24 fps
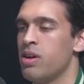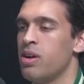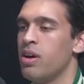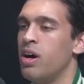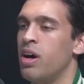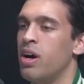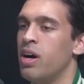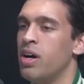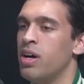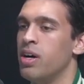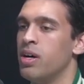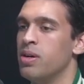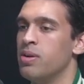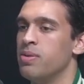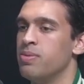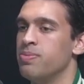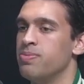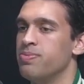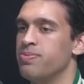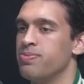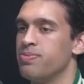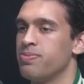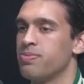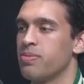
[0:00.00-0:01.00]

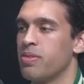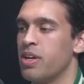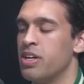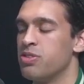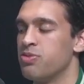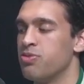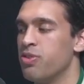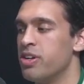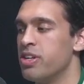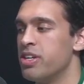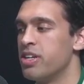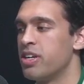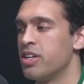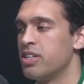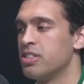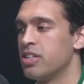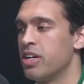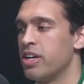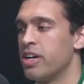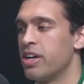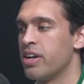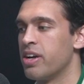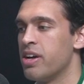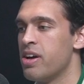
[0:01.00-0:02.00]
Um it's funny because
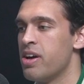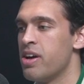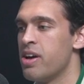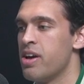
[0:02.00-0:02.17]
like